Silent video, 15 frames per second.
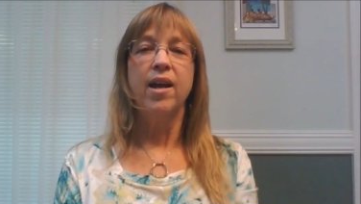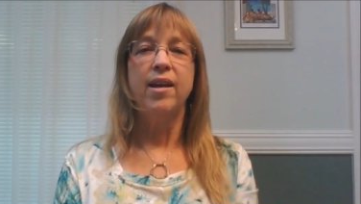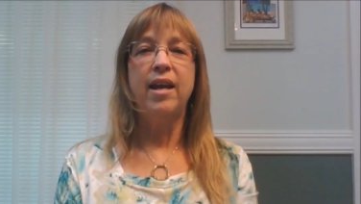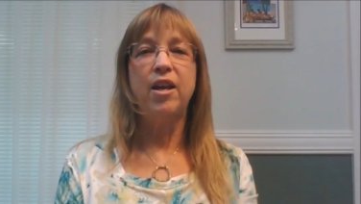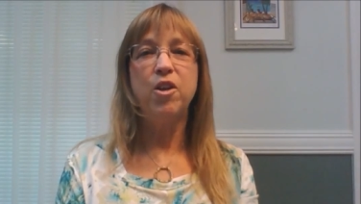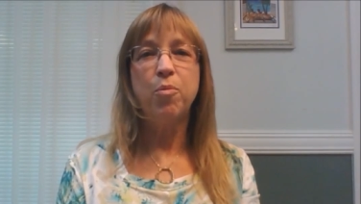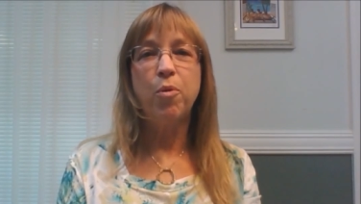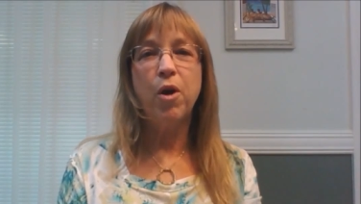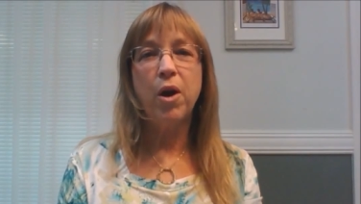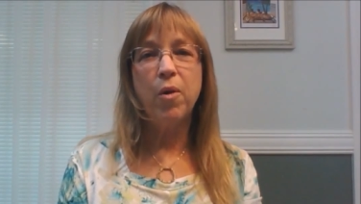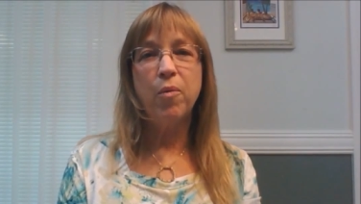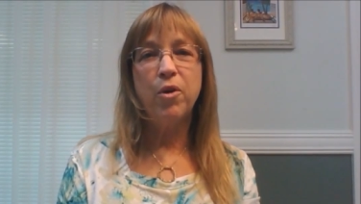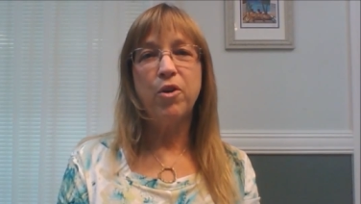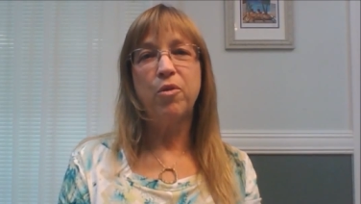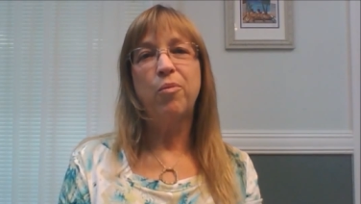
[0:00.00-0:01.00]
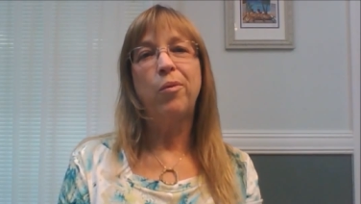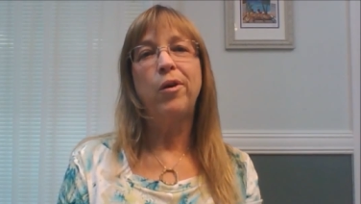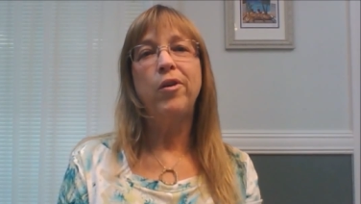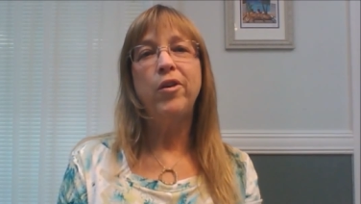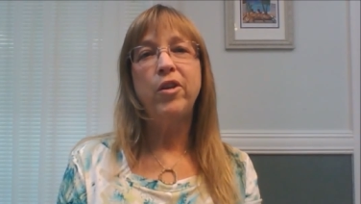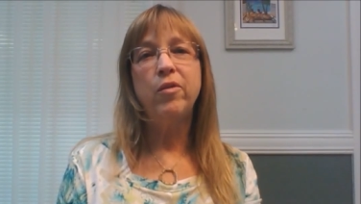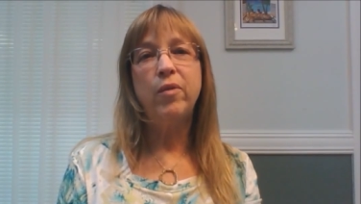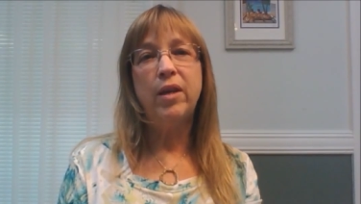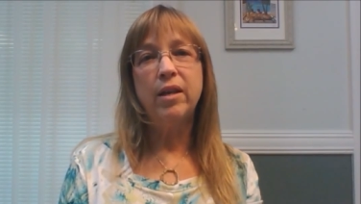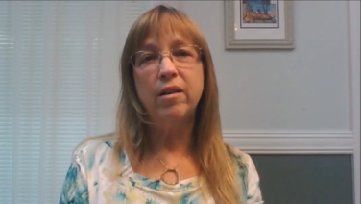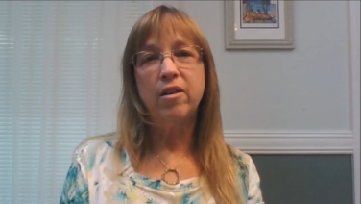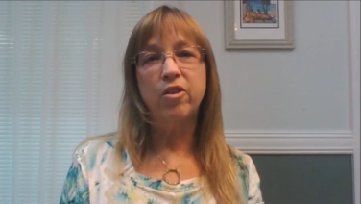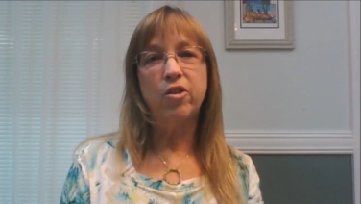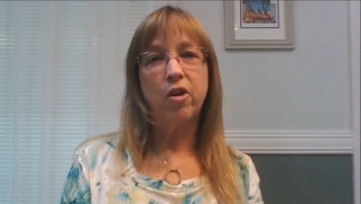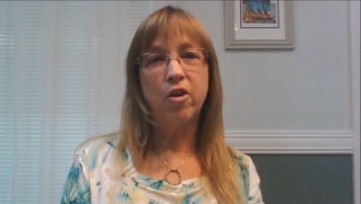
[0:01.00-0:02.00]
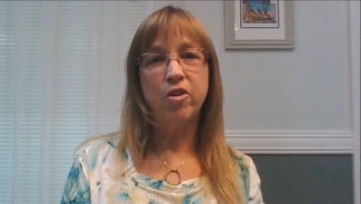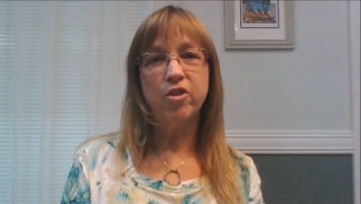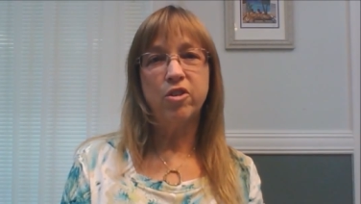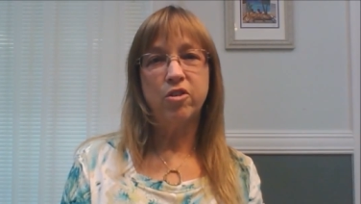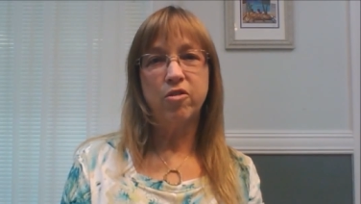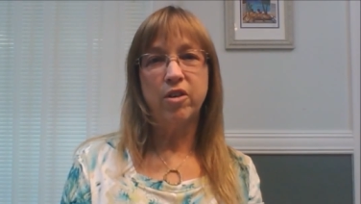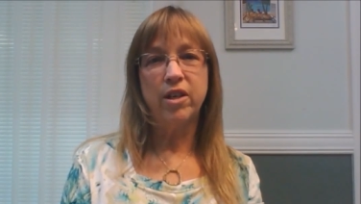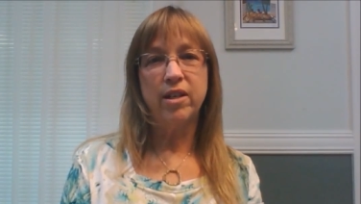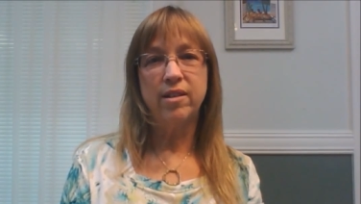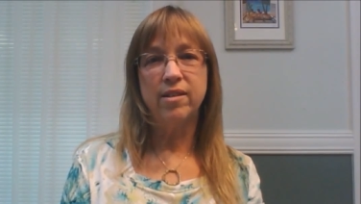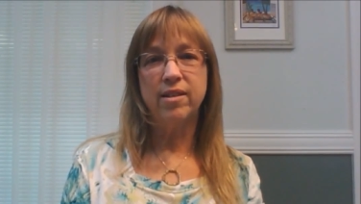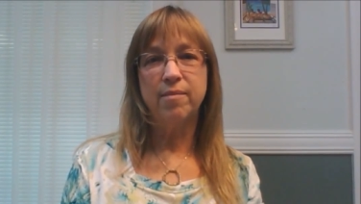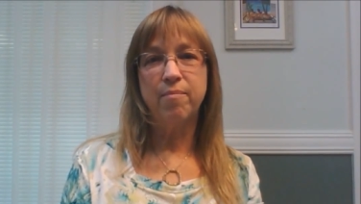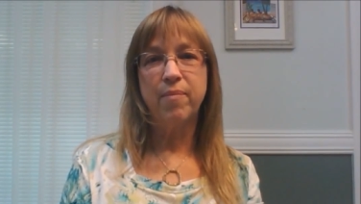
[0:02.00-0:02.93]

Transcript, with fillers: Now you probably wonder, where do you get guitar strings?